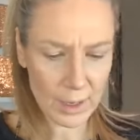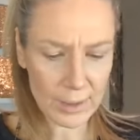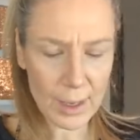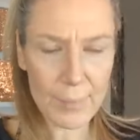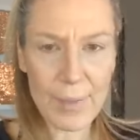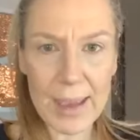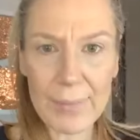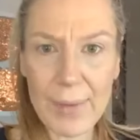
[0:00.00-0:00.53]

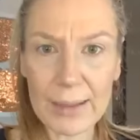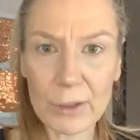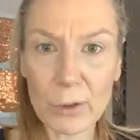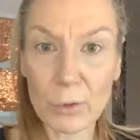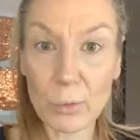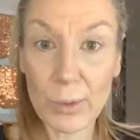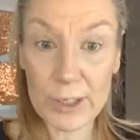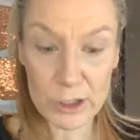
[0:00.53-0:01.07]
make my
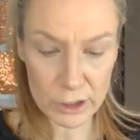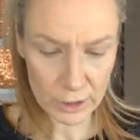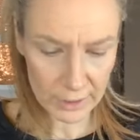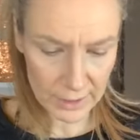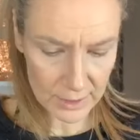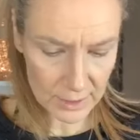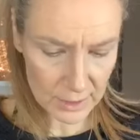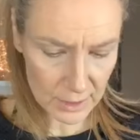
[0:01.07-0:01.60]
little wish
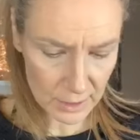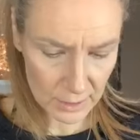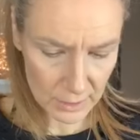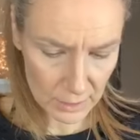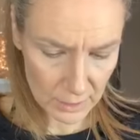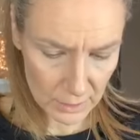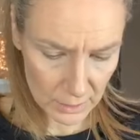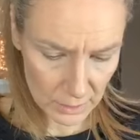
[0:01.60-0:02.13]
list,
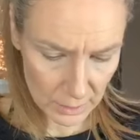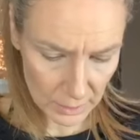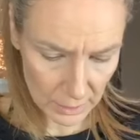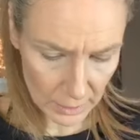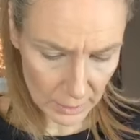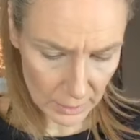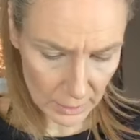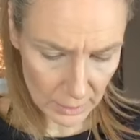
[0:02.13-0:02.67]

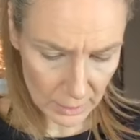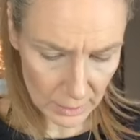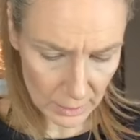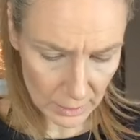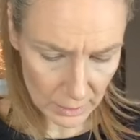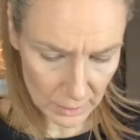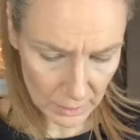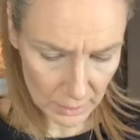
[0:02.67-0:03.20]
and then
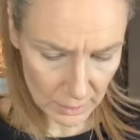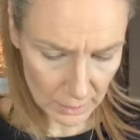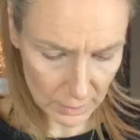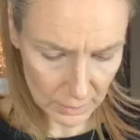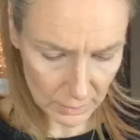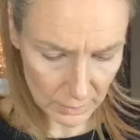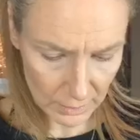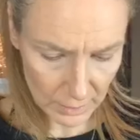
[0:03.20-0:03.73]

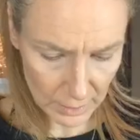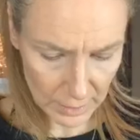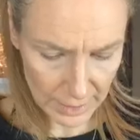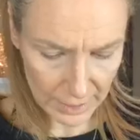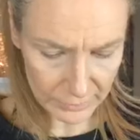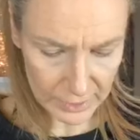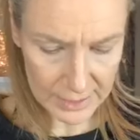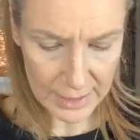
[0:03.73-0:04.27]
I
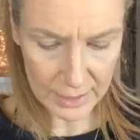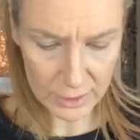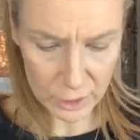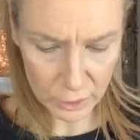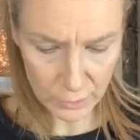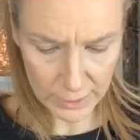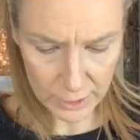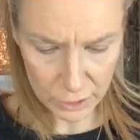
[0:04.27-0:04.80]
have to take a
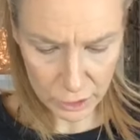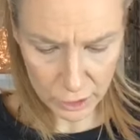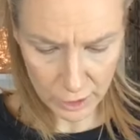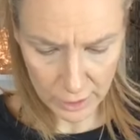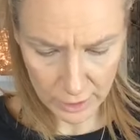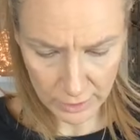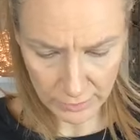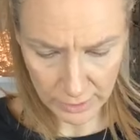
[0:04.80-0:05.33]
screenshot
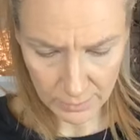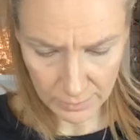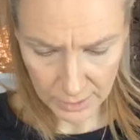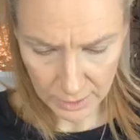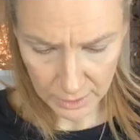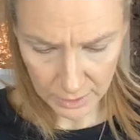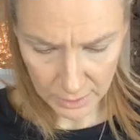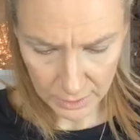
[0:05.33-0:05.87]
of it
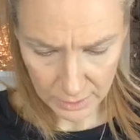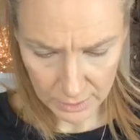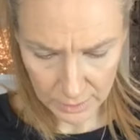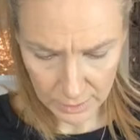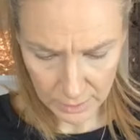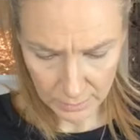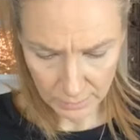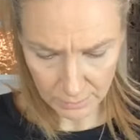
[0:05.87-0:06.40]
because
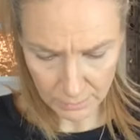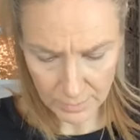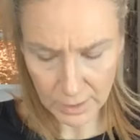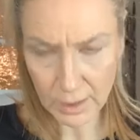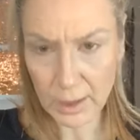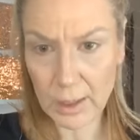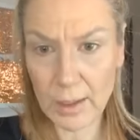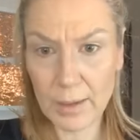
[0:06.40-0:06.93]

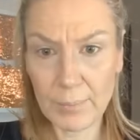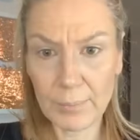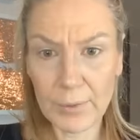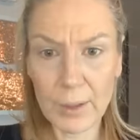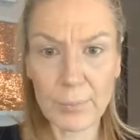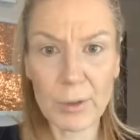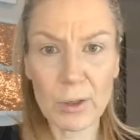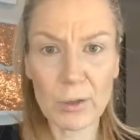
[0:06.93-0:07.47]
the
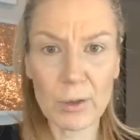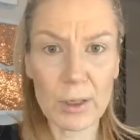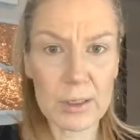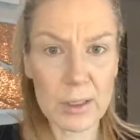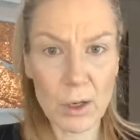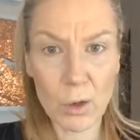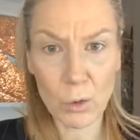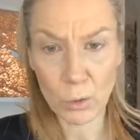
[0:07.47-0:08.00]
computer
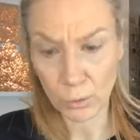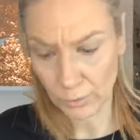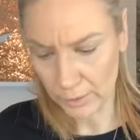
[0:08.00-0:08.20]
doesn't hold